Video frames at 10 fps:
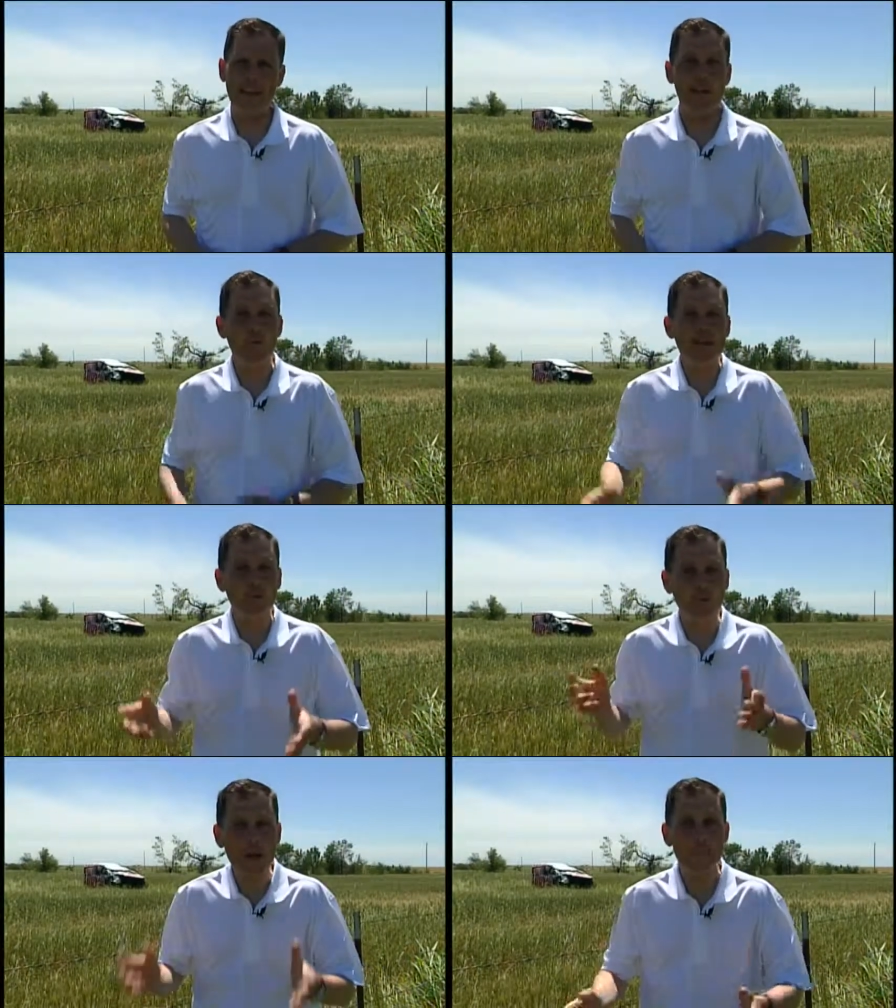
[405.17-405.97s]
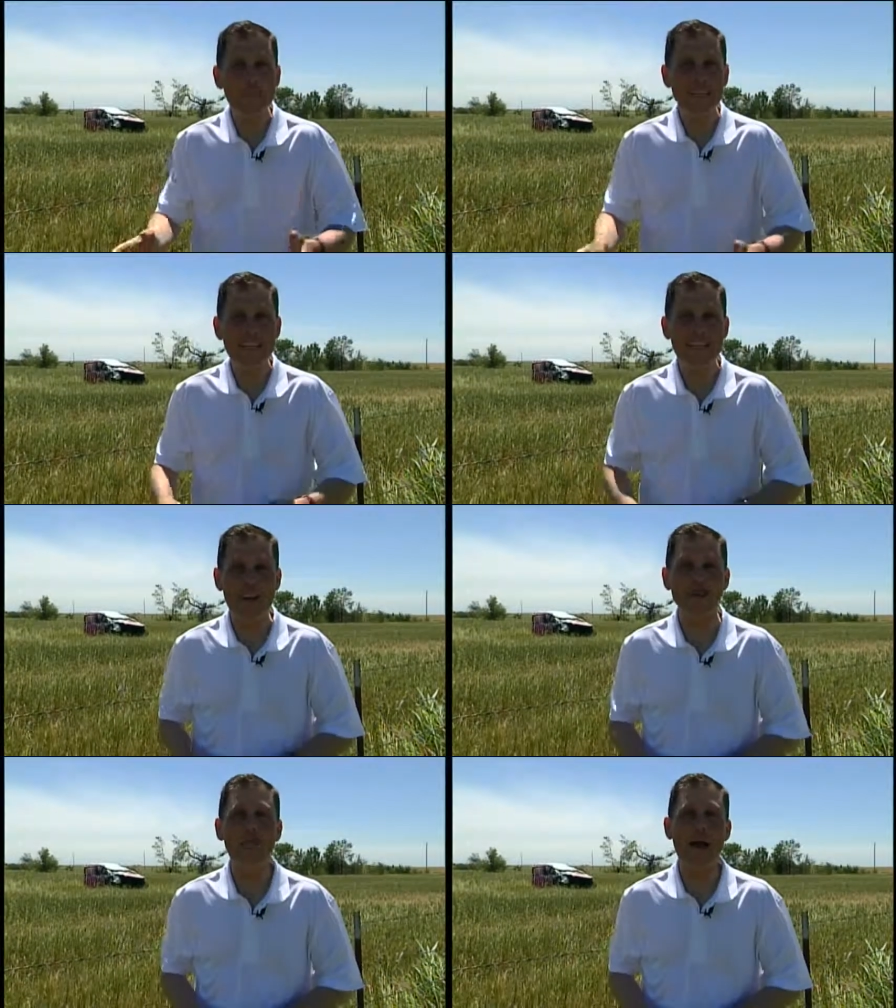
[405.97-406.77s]
He went to Rick
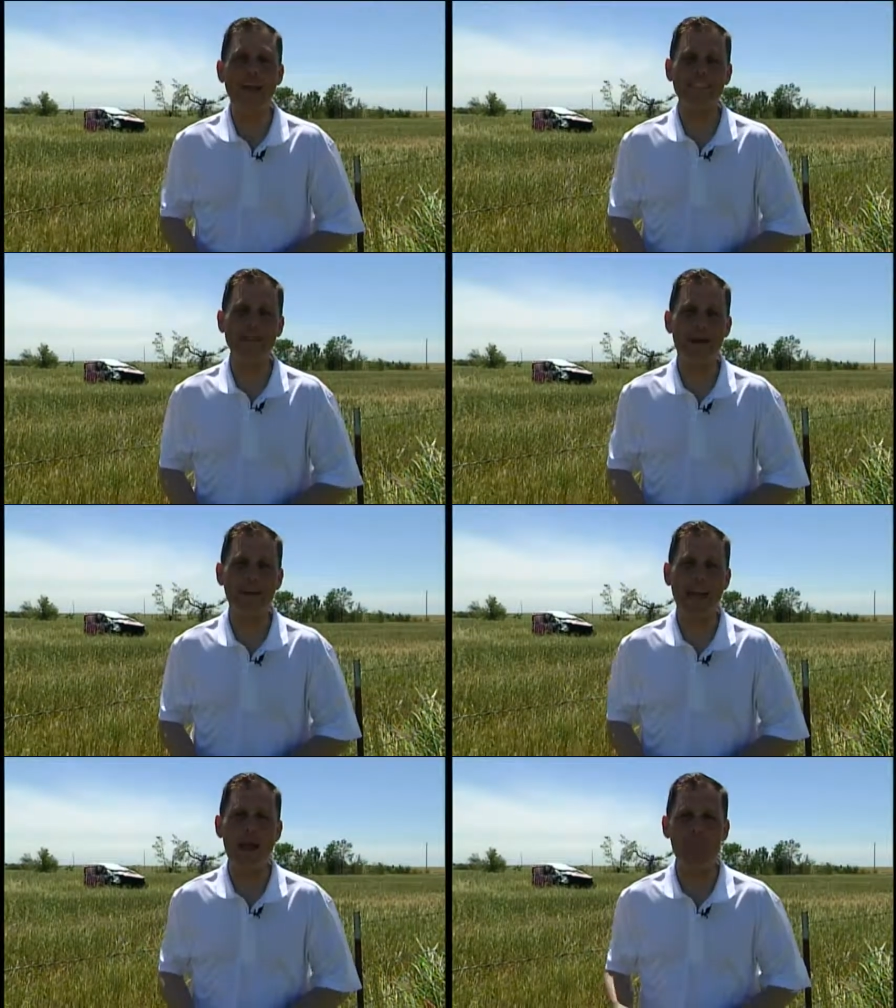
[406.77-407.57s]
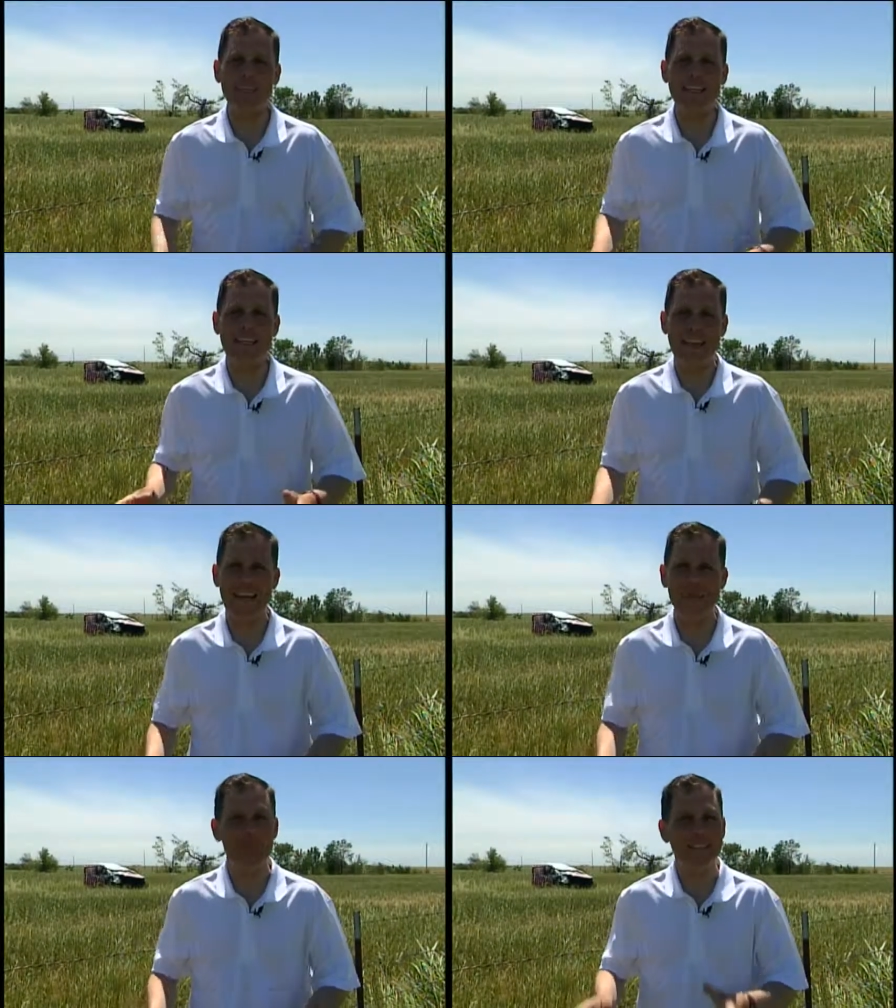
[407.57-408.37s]
Pitino's basketball camp as a
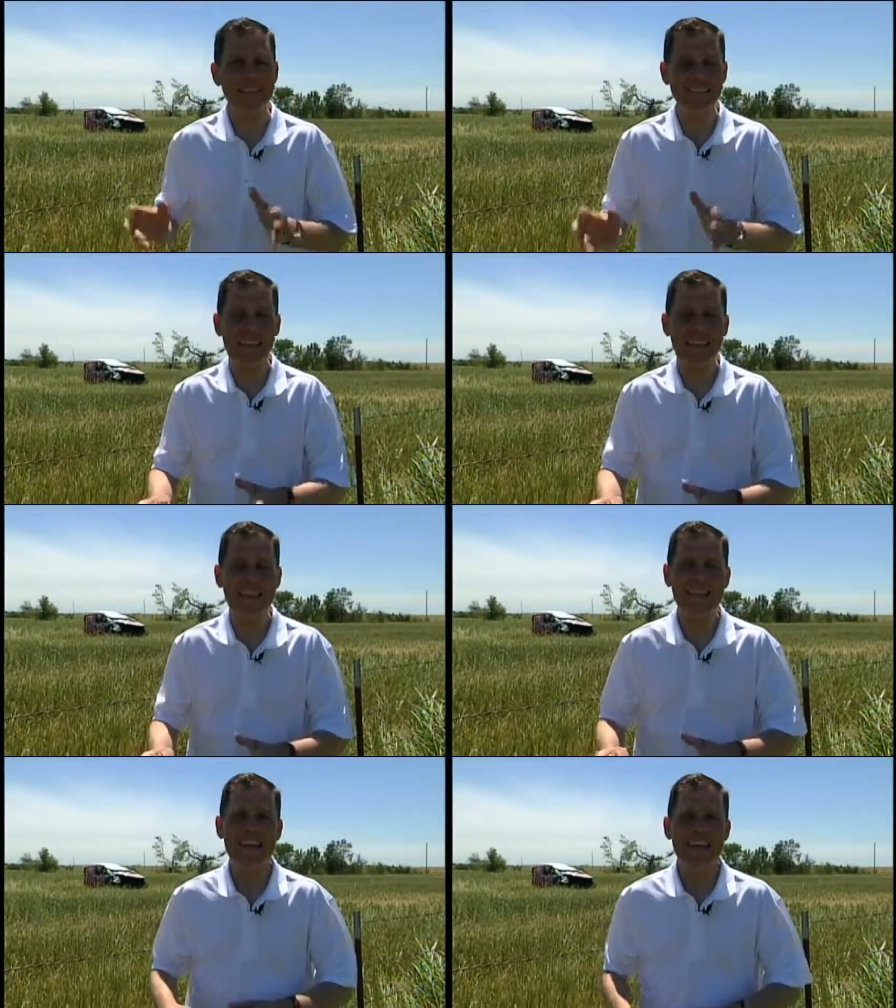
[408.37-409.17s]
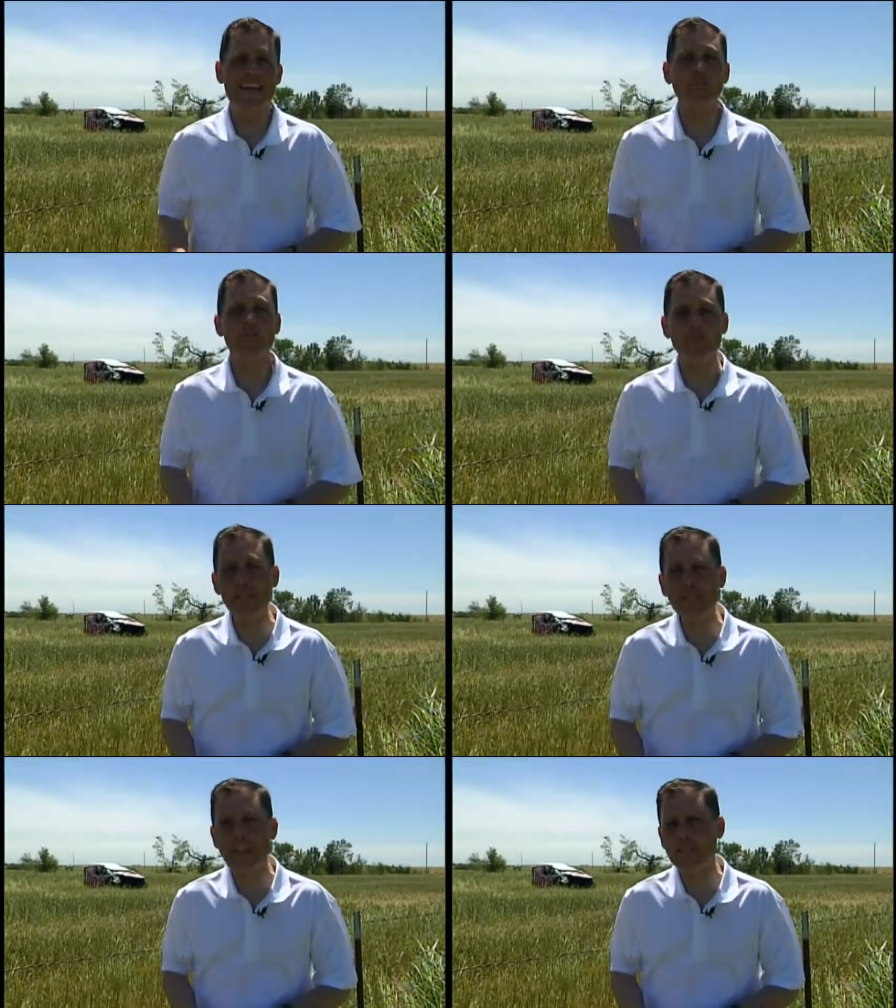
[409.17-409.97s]
kid, but today he's a
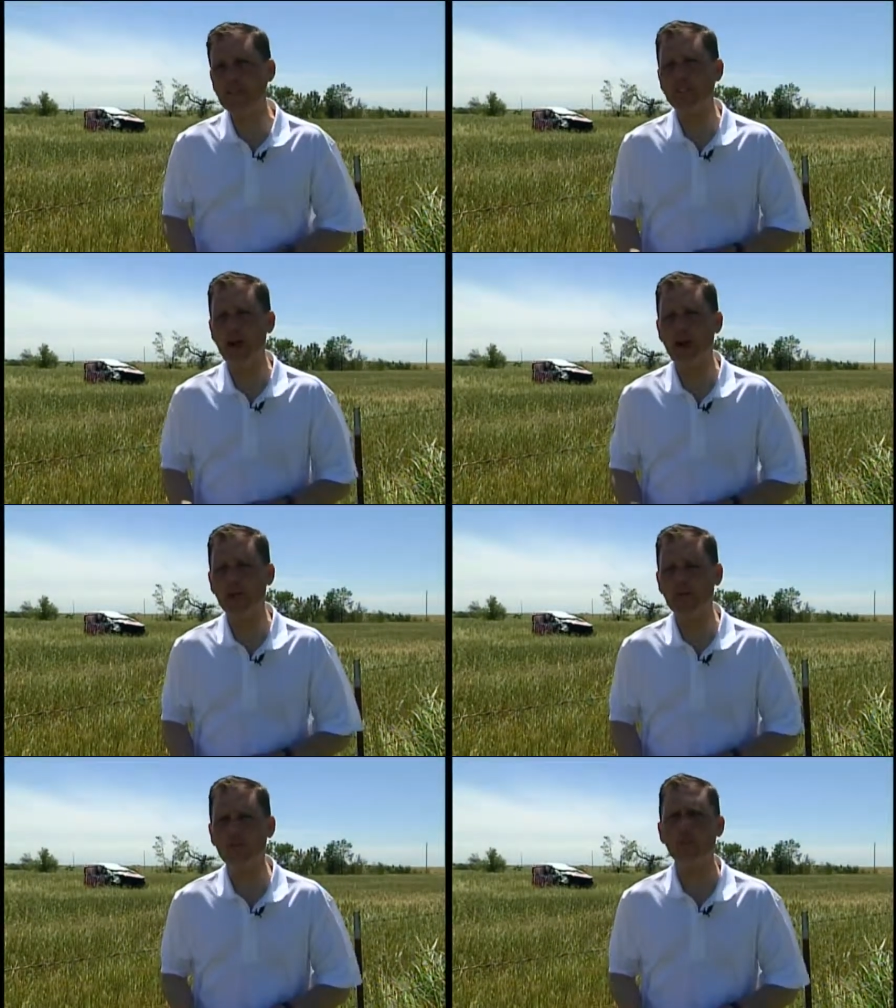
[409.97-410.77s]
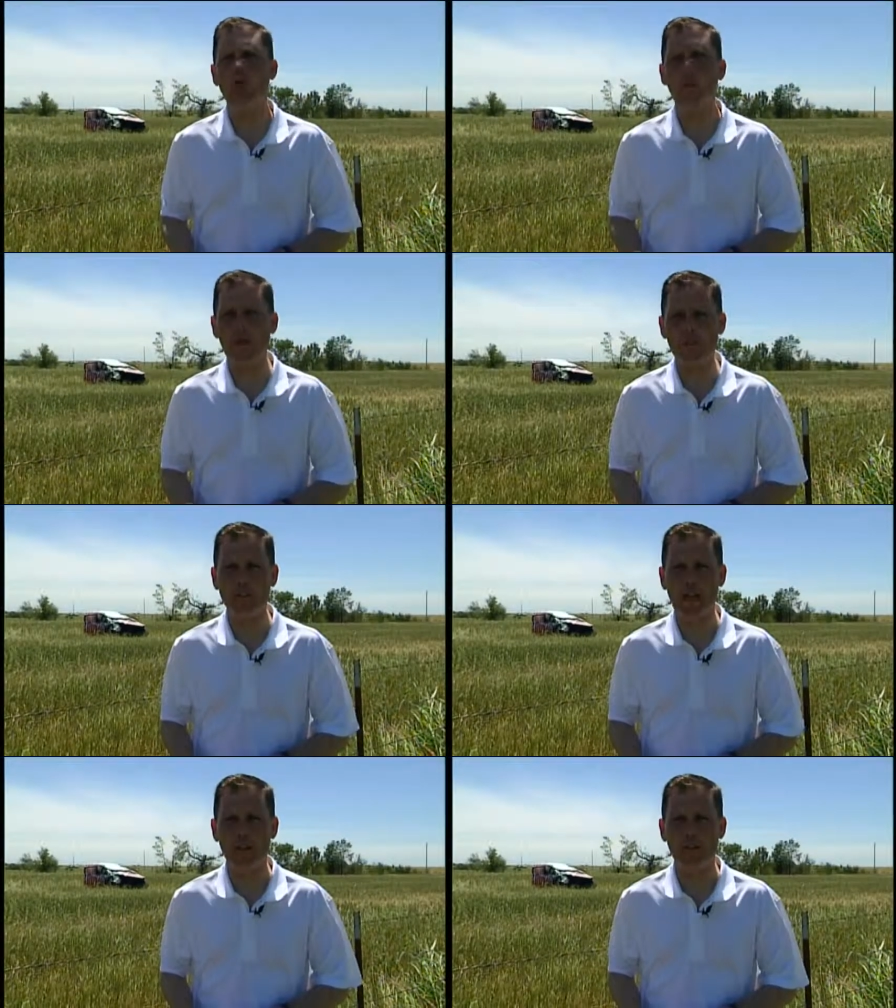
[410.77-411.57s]
freelance photographer for the Weather
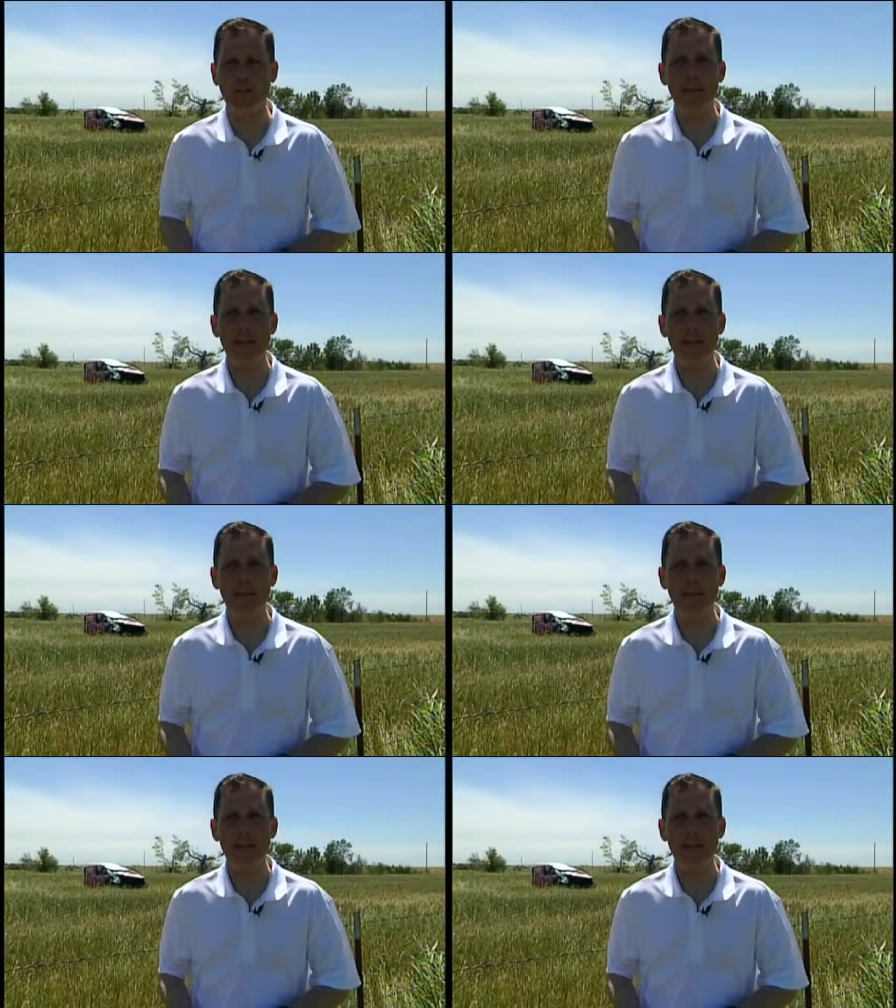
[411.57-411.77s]
Channel,